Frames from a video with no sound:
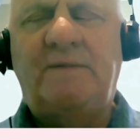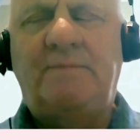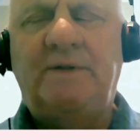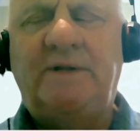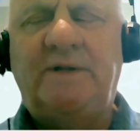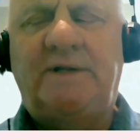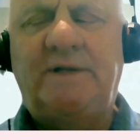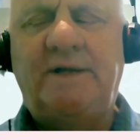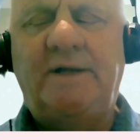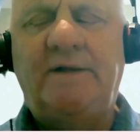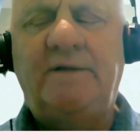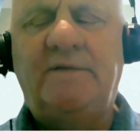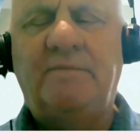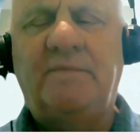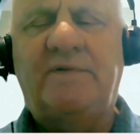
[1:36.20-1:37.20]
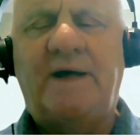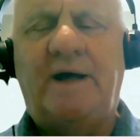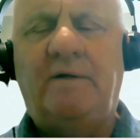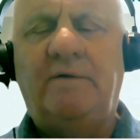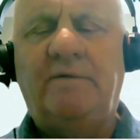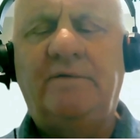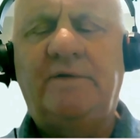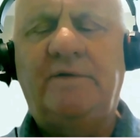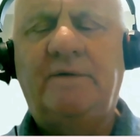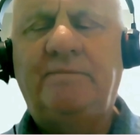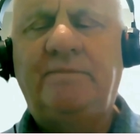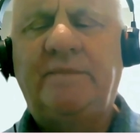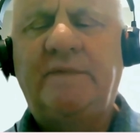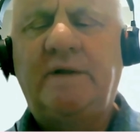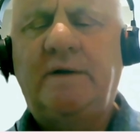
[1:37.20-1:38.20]
disability themselves,
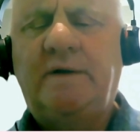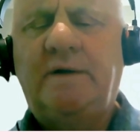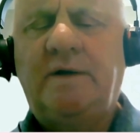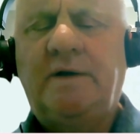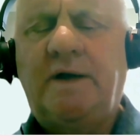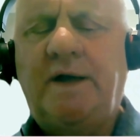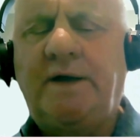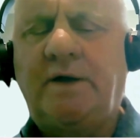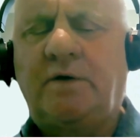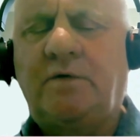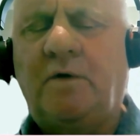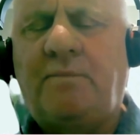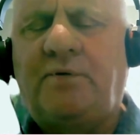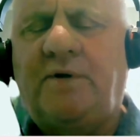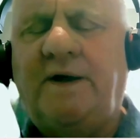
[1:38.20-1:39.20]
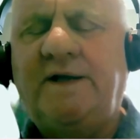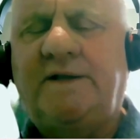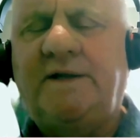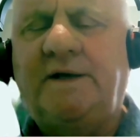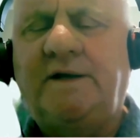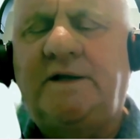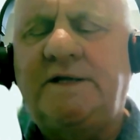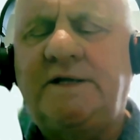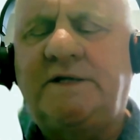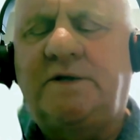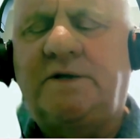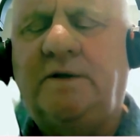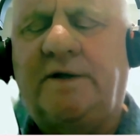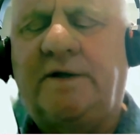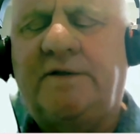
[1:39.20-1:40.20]
incorporating
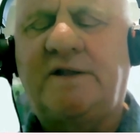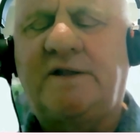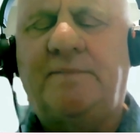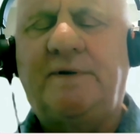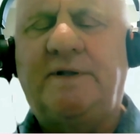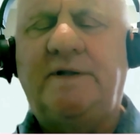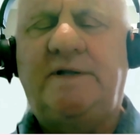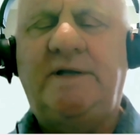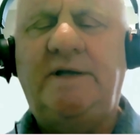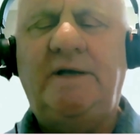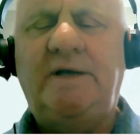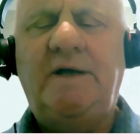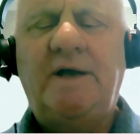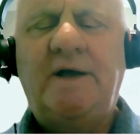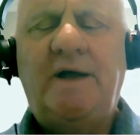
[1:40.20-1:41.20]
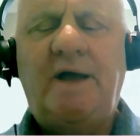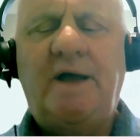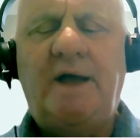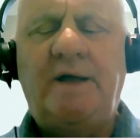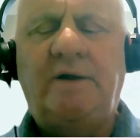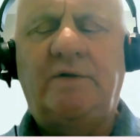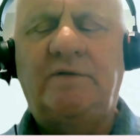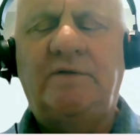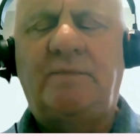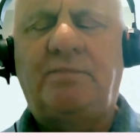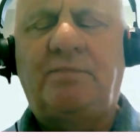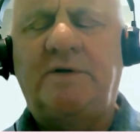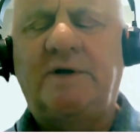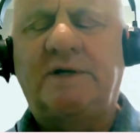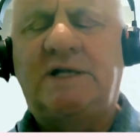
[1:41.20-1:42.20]
digital accessibility into the
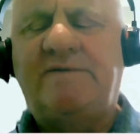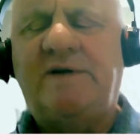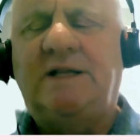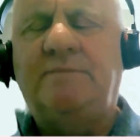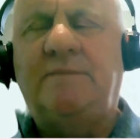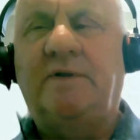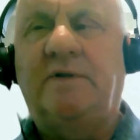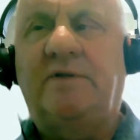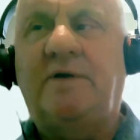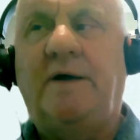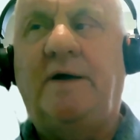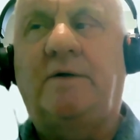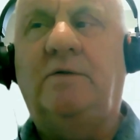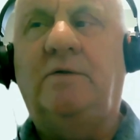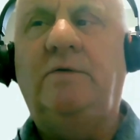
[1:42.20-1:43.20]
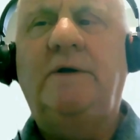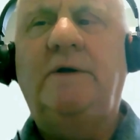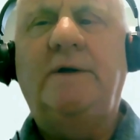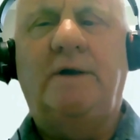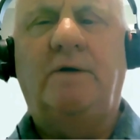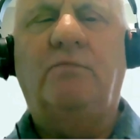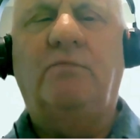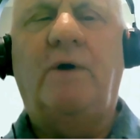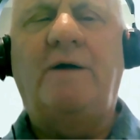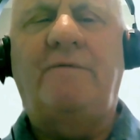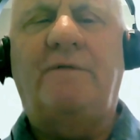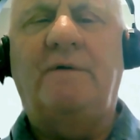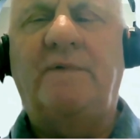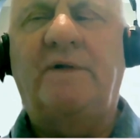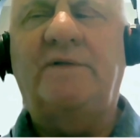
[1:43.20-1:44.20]
product development cycle, right
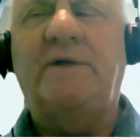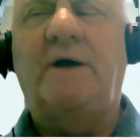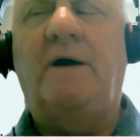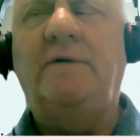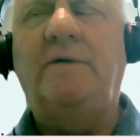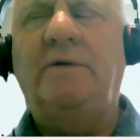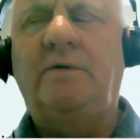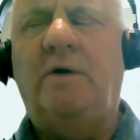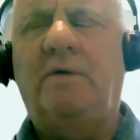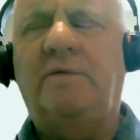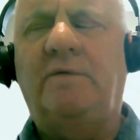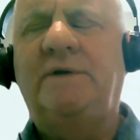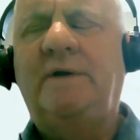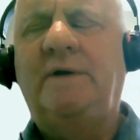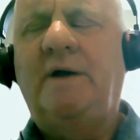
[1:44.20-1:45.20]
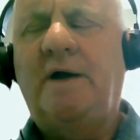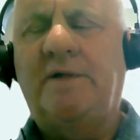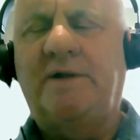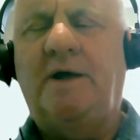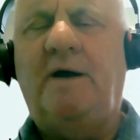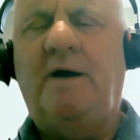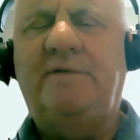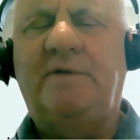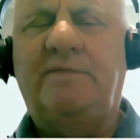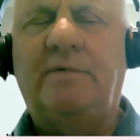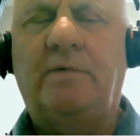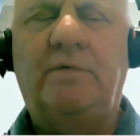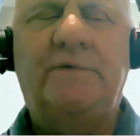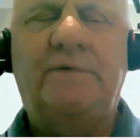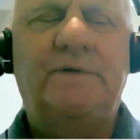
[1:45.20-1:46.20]
from the start, not as an
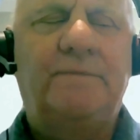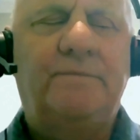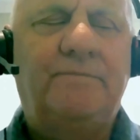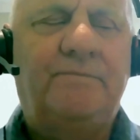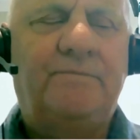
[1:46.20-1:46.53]
afterthought,